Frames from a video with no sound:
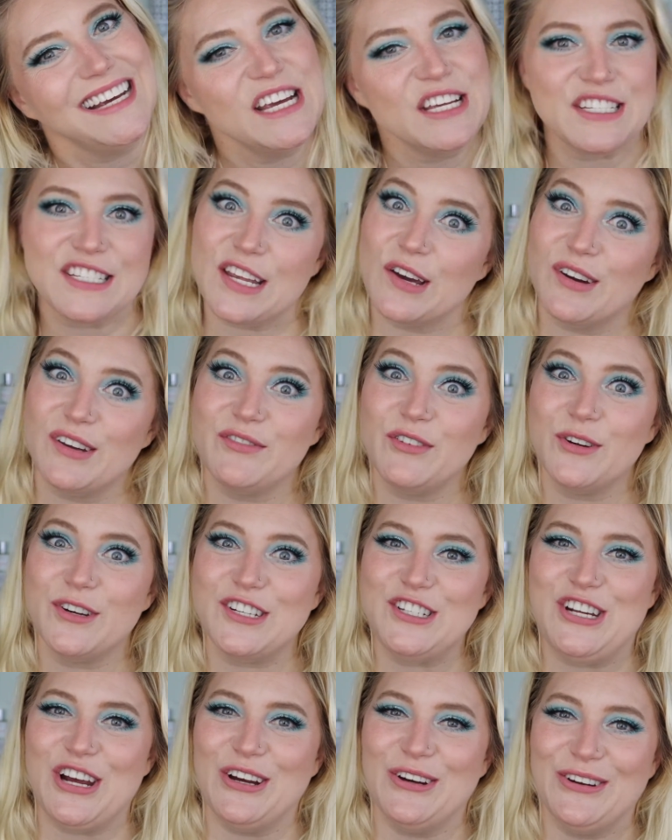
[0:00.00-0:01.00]
So if you
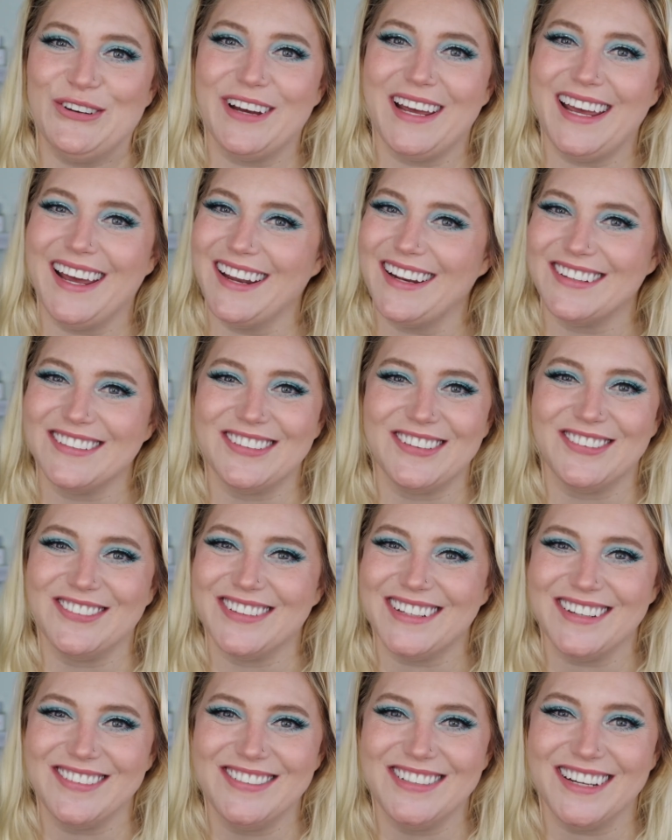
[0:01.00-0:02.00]
enjoy, I don't know
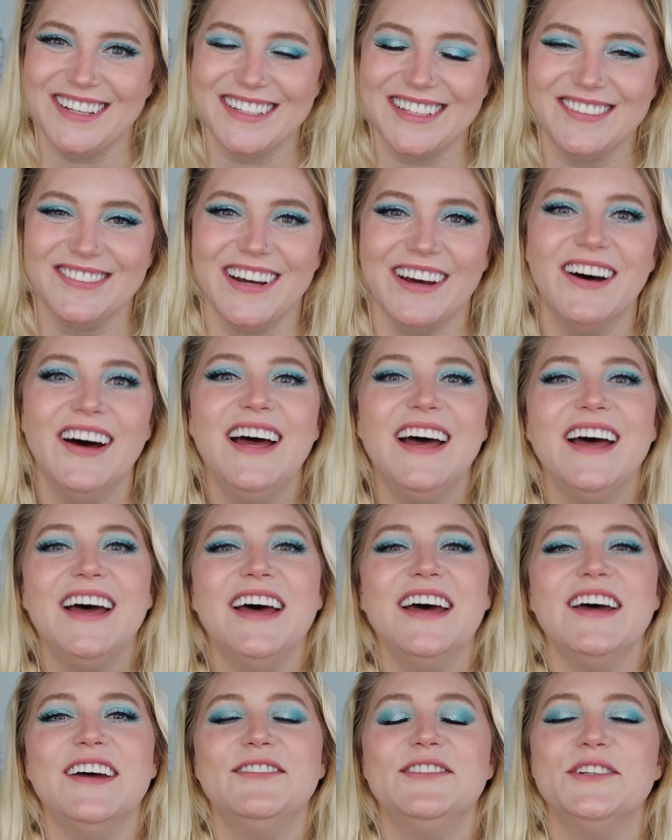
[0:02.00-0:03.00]
what I'm talking about,
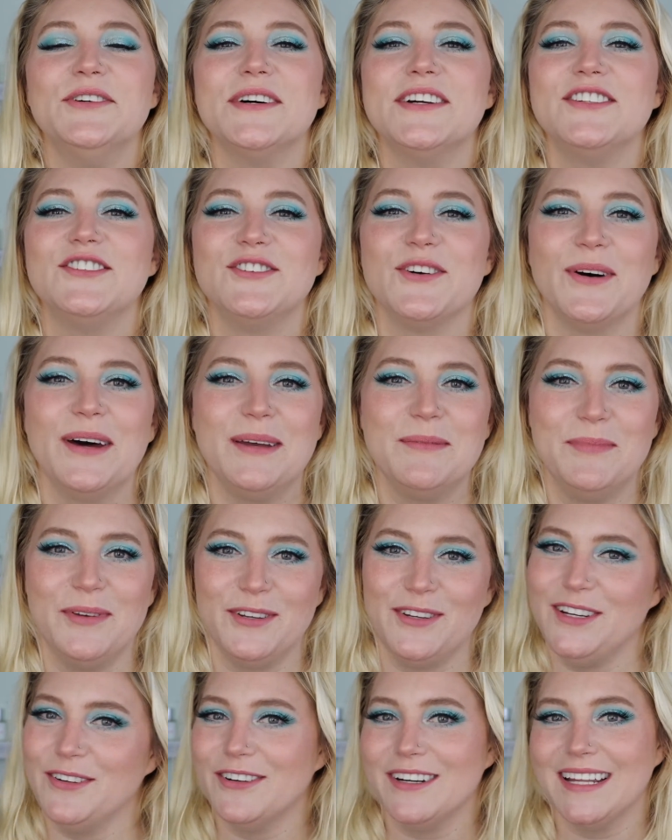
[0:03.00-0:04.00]
if you enjoy
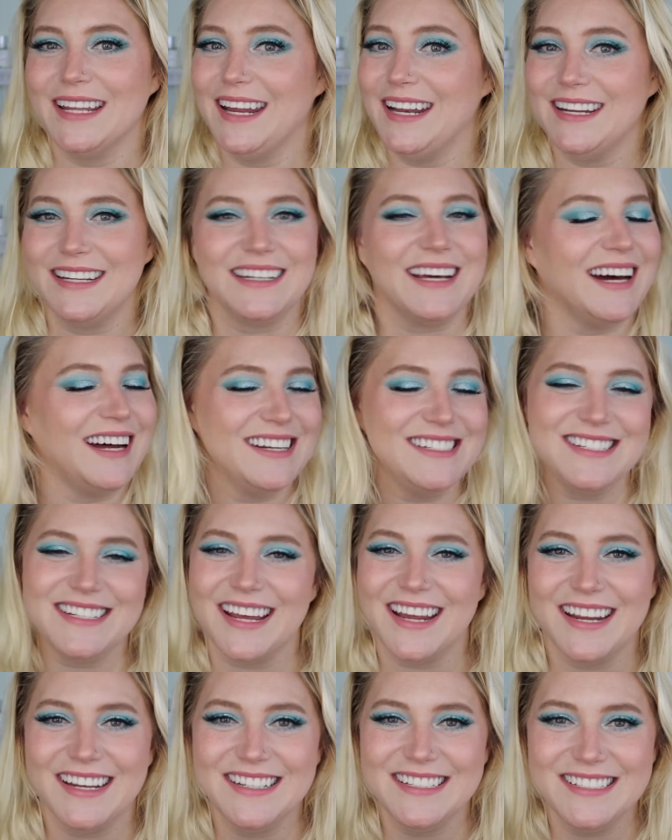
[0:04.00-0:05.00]
beauty related
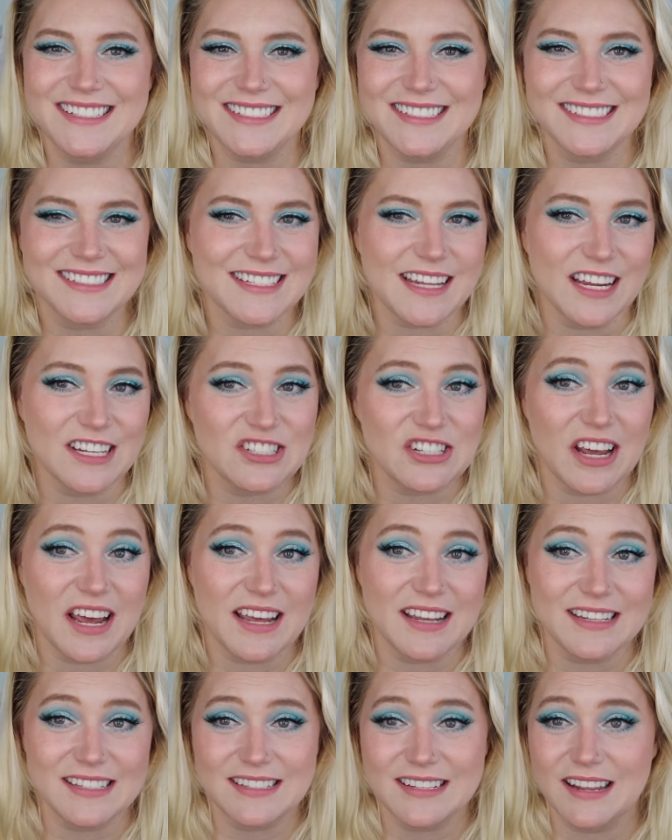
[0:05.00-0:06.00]
content, such
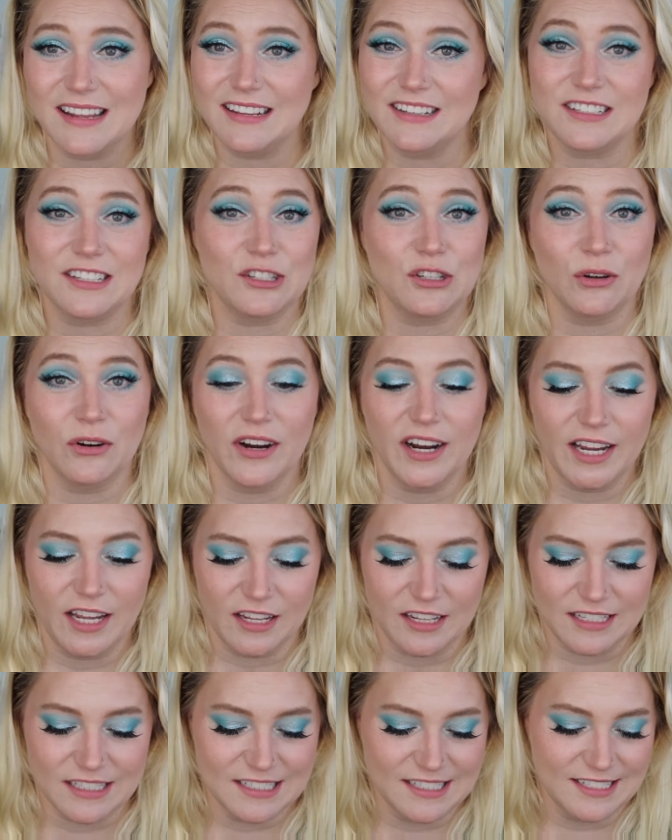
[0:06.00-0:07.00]
as
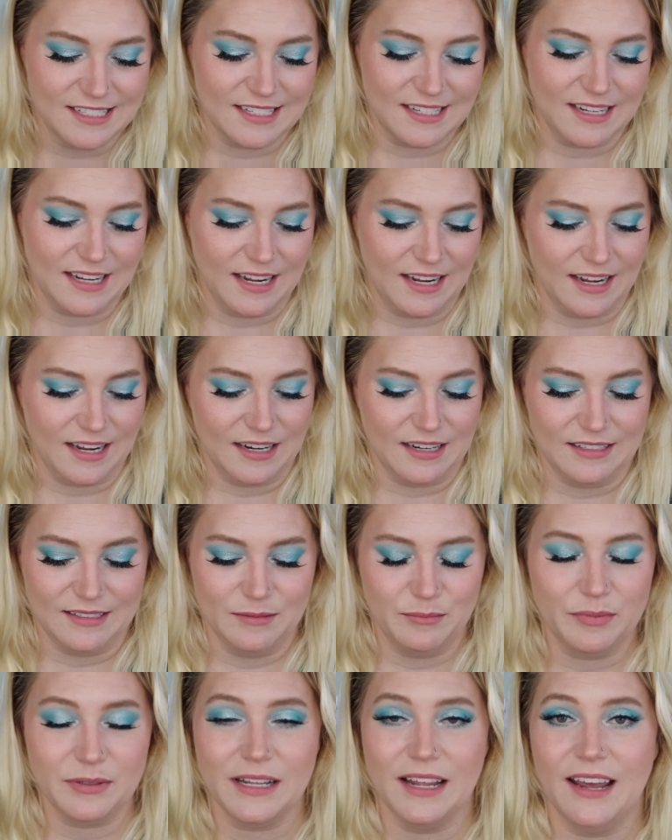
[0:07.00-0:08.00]
tutorials
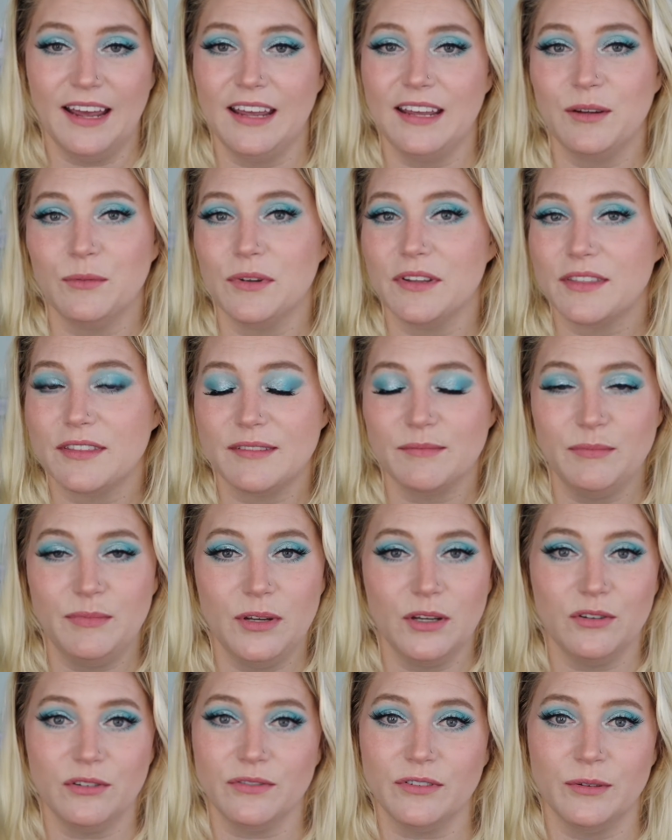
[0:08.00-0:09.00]
and playing with
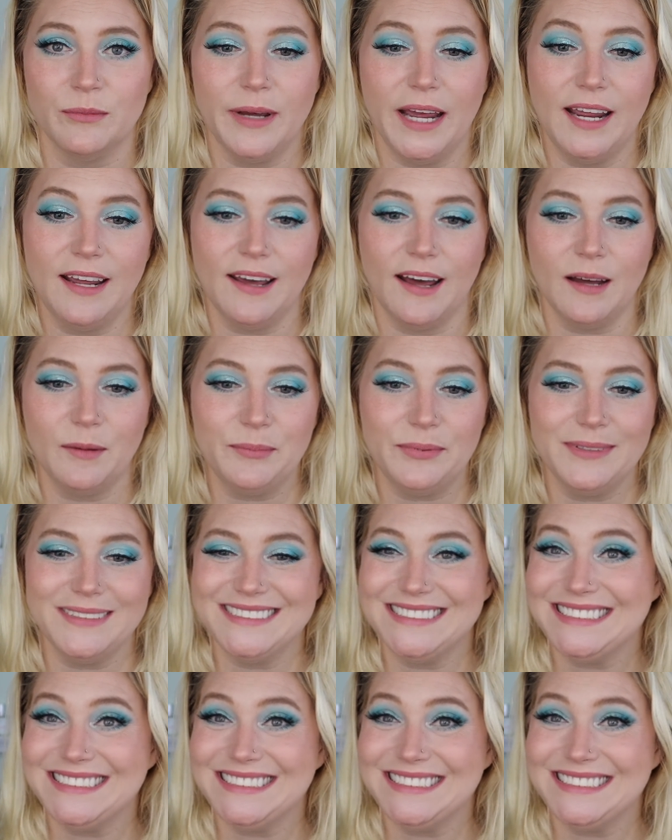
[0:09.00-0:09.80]
beautiful makeup,